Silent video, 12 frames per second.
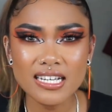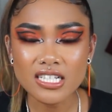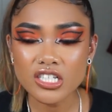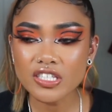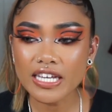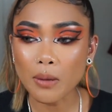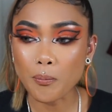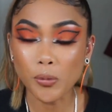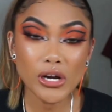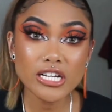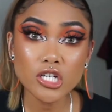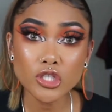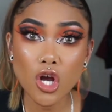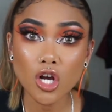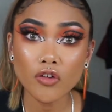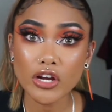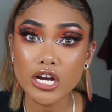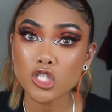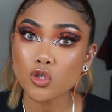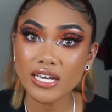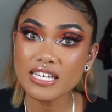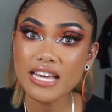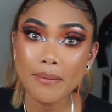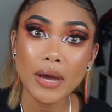She's like, bring your dog over here so I
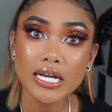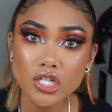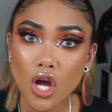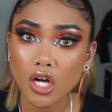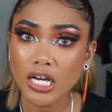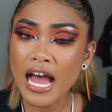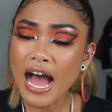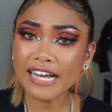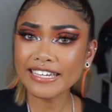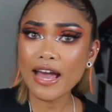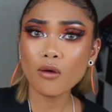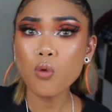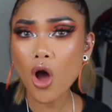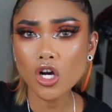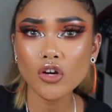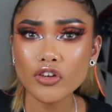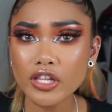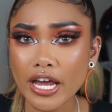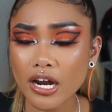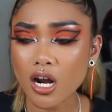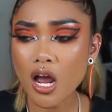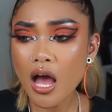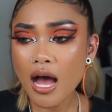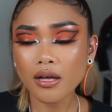can get my dog. I can't walk over there.